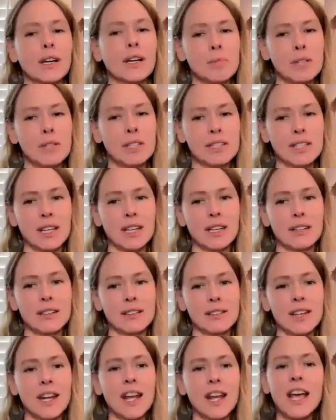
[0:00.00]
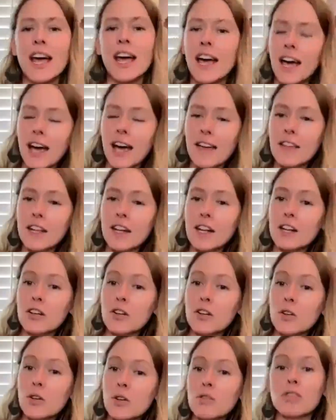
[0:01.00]
Amazing. And then I
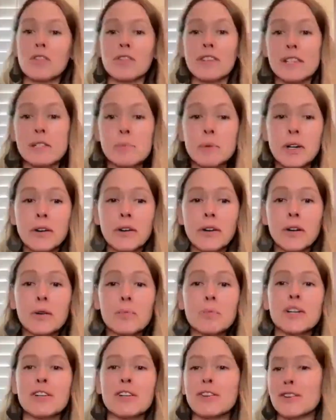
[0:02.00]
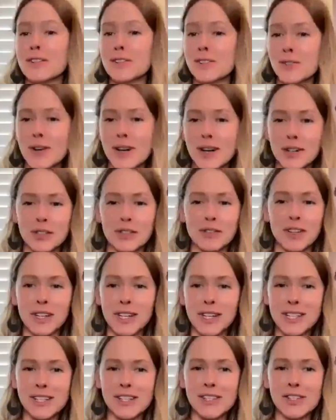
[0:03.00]
know you have a Facebook group and you're also active on
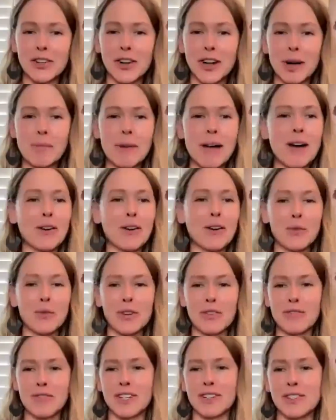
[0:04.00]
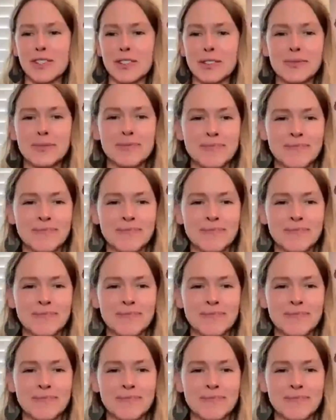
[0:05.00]
Instagram. How can we find you?